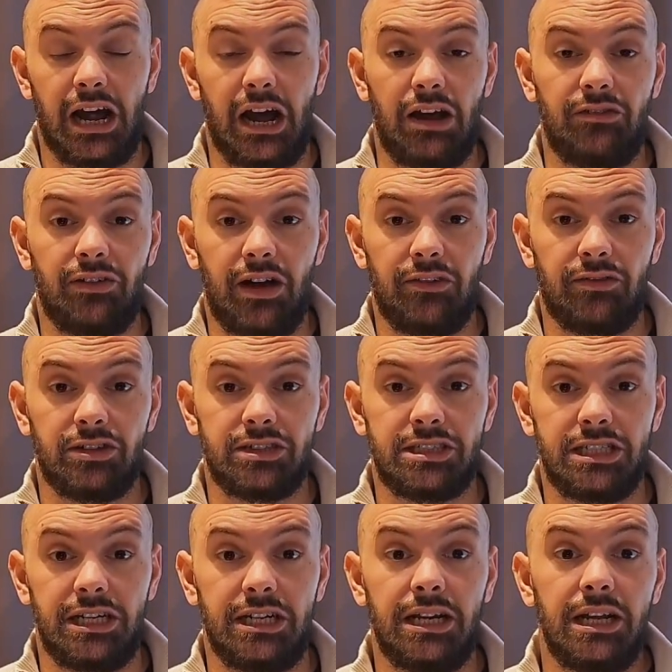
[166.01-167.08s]
I've ever
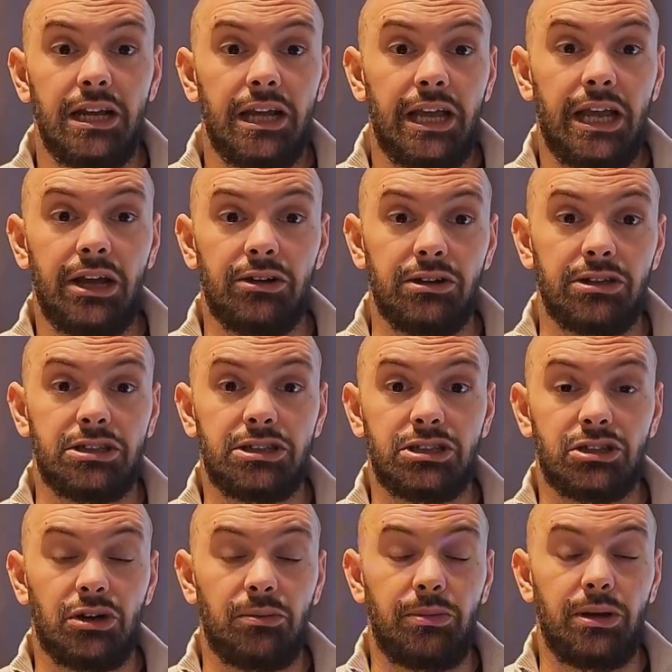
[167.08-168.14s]
seen here in
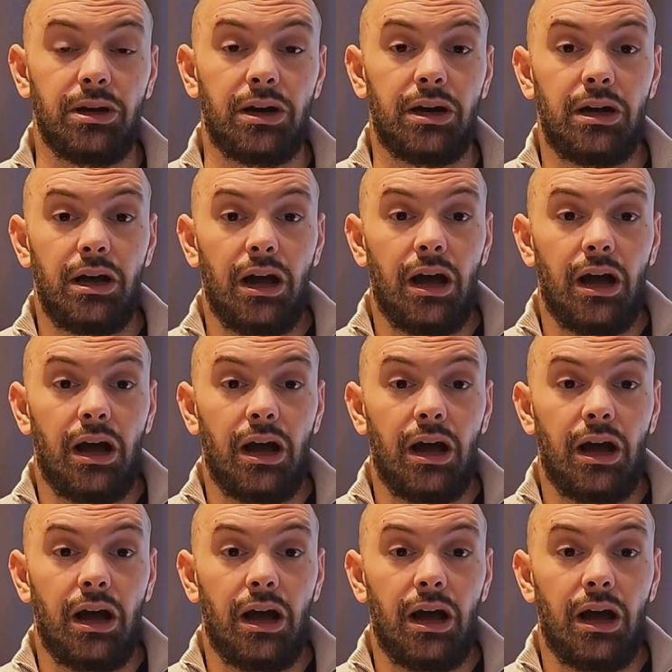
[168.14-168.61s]
Serbia.